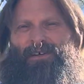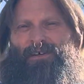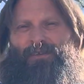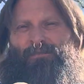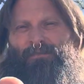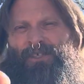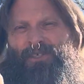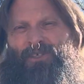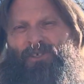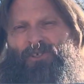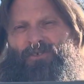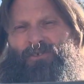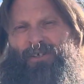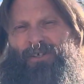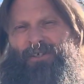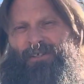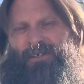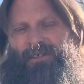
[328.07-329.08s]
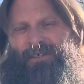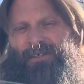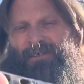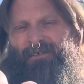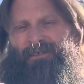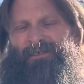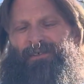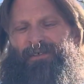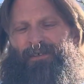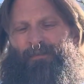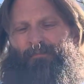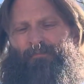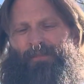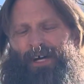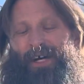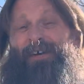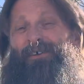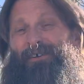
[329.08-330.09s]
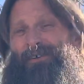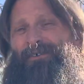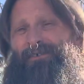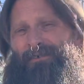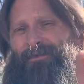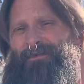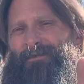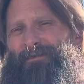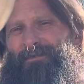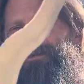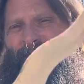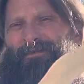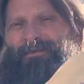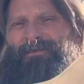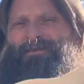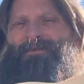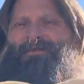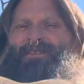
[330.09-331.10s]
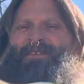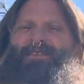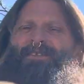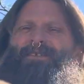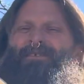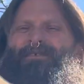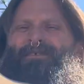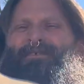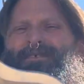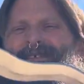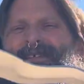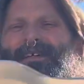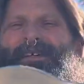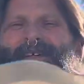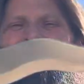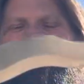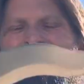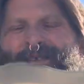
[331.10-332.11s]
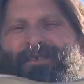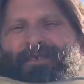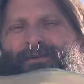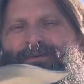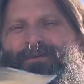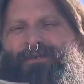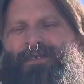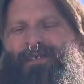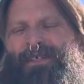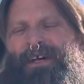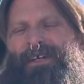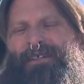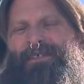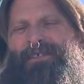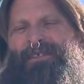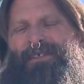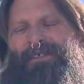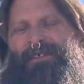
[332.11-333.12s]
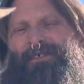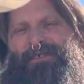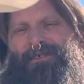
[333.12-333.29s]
Much stronger, better than a, I'd say,